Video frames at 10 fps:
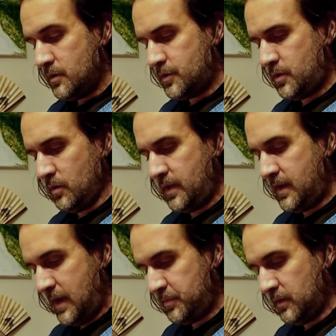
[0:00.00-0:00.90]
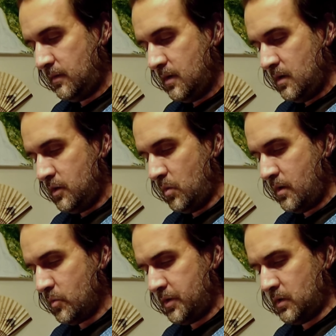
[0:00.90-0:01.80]
Surely, Captain, you
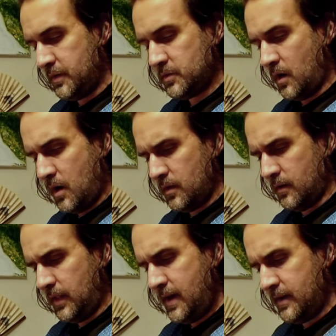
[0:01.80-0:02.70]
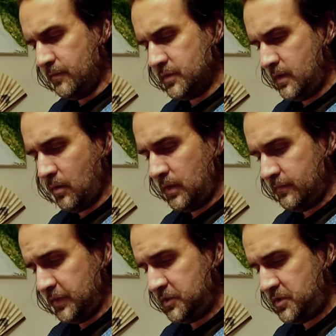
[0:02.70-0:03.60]
aren't going to risk all our lives and your
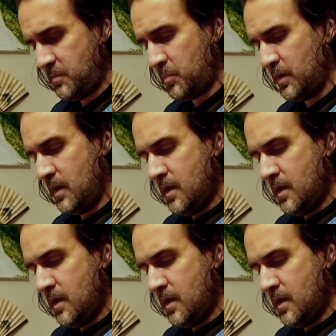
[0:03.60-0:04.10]
lovely ship